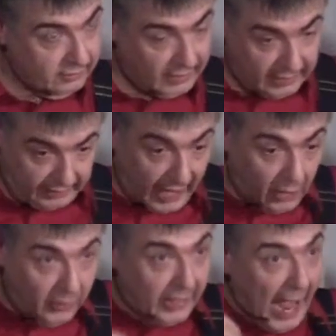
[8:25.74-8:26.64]
that
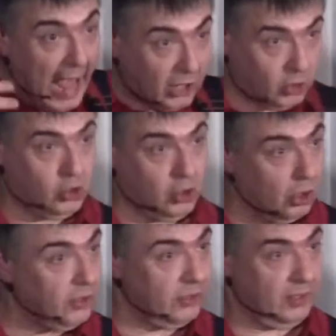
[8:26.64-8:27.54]
our
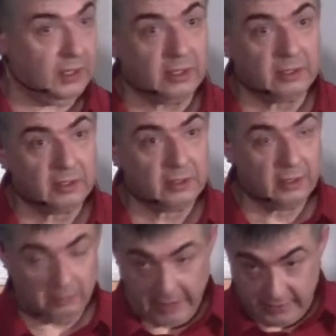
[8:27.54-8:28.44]
actions
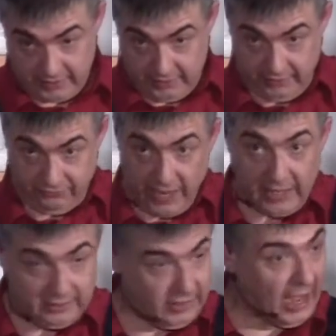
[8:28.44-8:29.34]
must
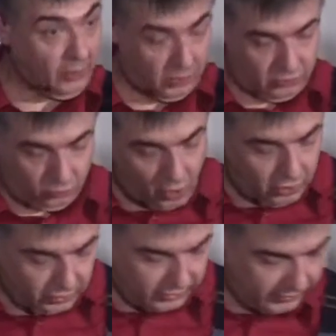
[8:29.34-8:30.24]
reflect our
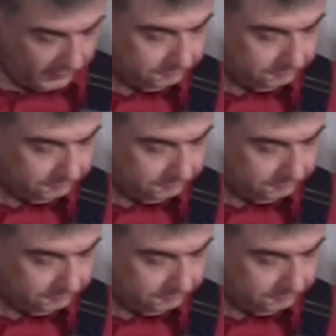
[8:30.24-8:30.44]
words.